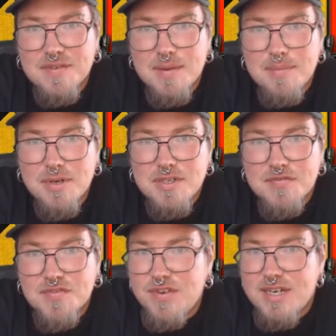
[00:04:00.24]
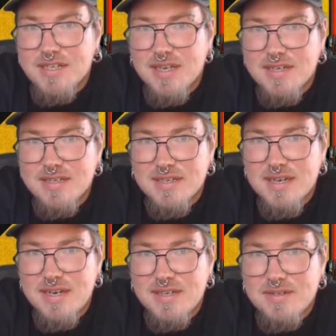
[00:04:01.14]
a bunch of greenskins
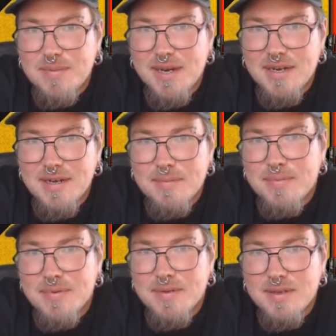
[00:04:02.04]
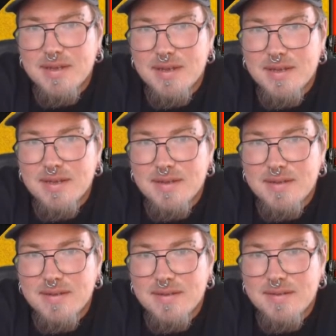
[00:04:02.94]
I need to paint up,
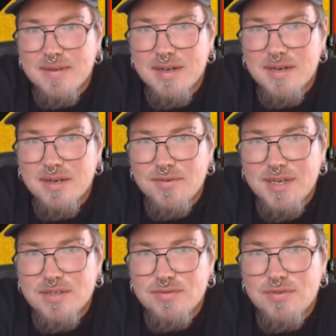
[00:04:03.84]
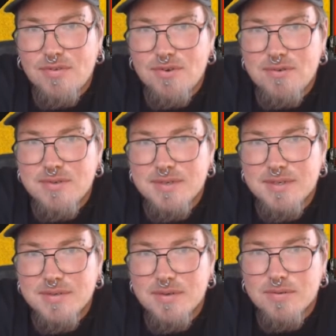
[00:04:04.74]
including 2
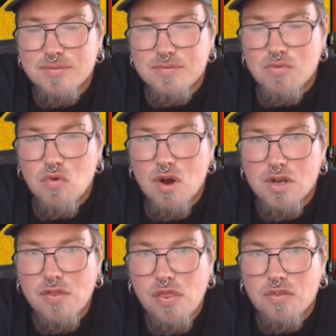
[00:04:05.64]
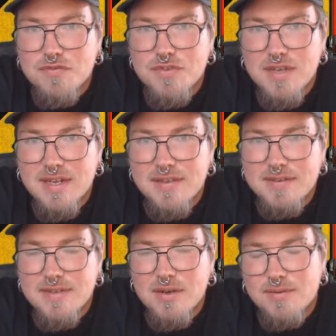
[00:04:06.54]
trolls, or Trogoths.
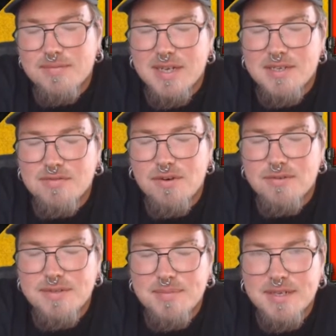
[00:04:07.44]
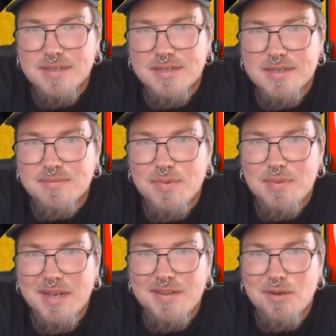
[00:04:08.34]
No, it's trolls because we
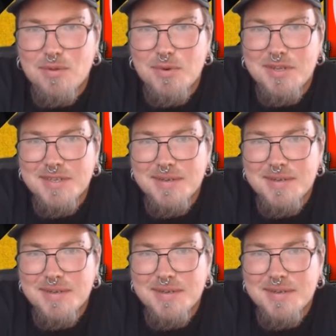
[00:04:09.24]
play in the old world.